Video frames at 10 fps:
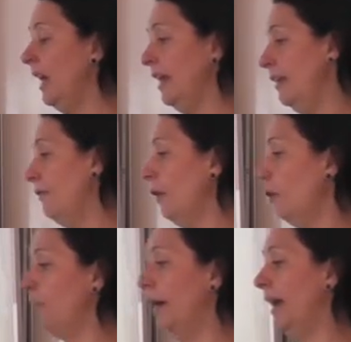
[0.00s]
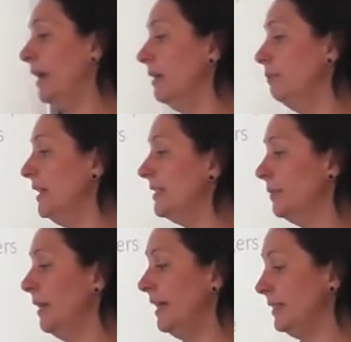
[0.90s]
and then followed by
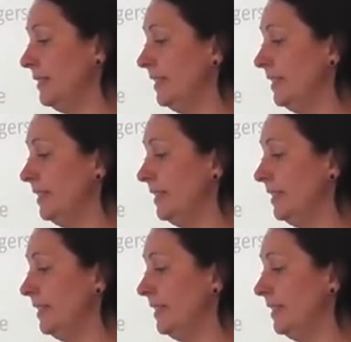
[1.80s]
mixed crisis,